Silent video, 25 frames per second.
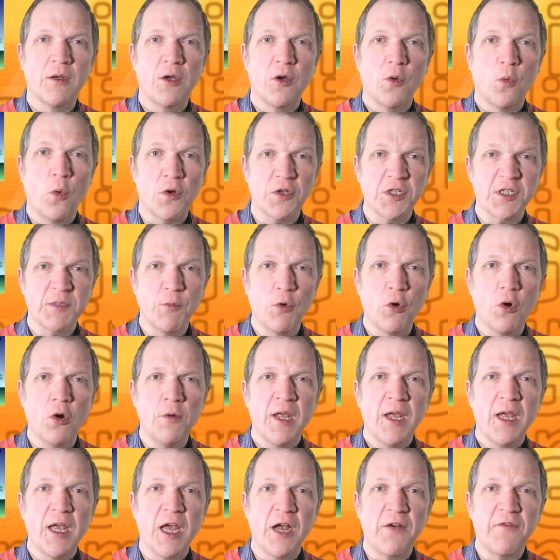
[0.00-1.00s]
What's
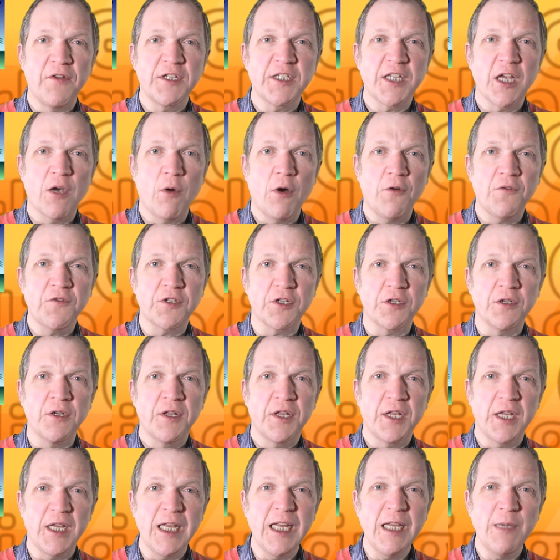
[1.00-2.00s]
more, every so often,
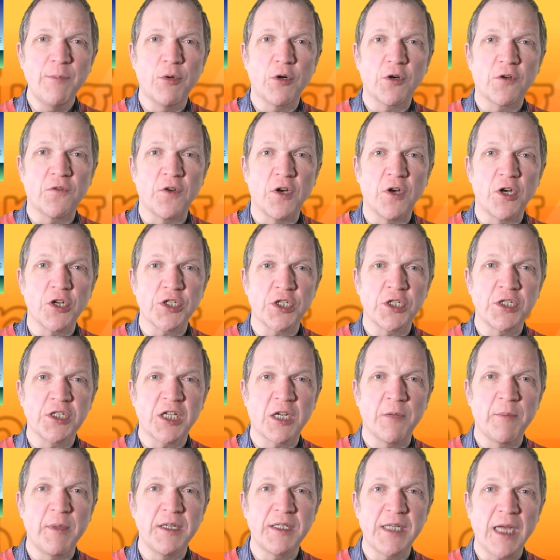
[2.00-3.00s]
the ebook versions
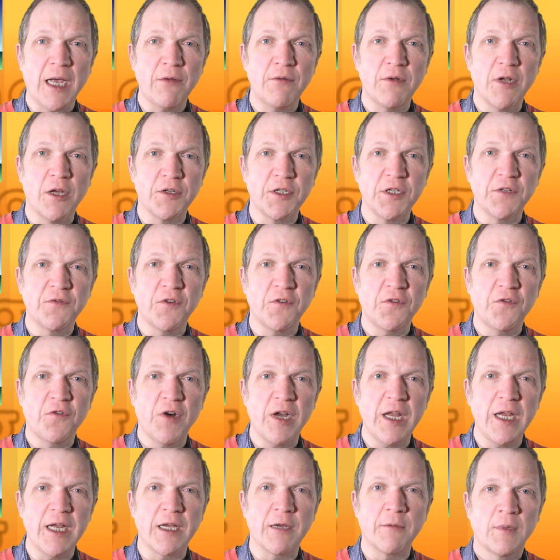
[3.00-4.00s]
can be downloaded for
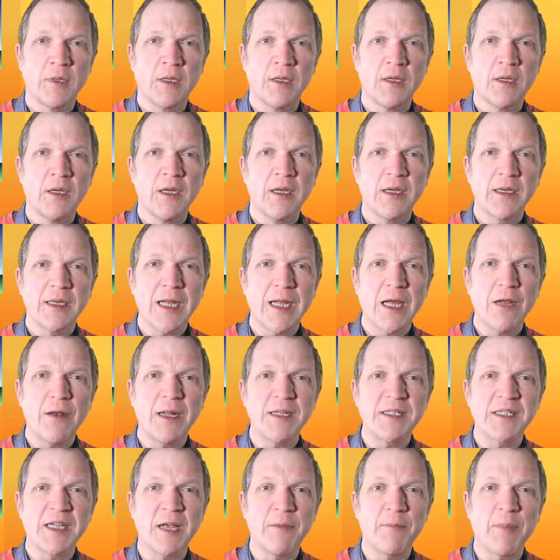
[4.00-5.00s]
free. Now
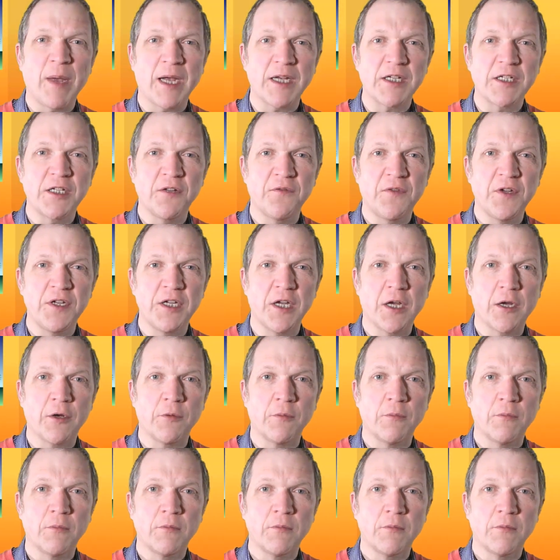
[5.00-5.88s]
let's get back to the video.